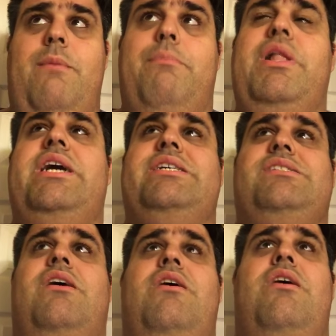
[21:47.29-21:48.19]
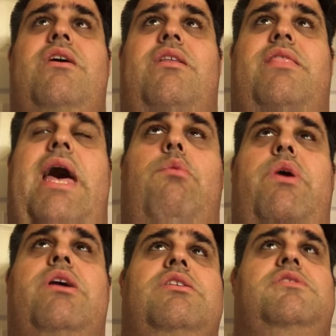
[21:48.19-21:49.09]
Plus, that
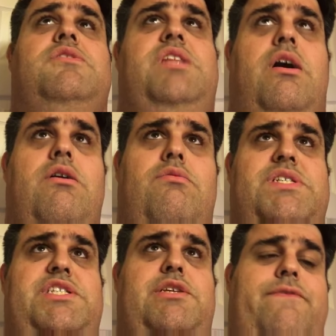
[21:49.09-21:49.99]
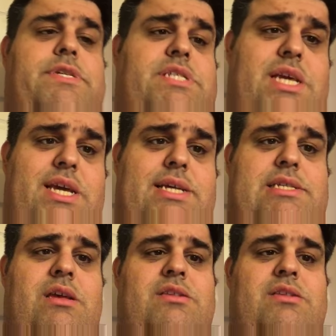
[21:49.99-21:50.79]
week also Snuggle was 2 for $6.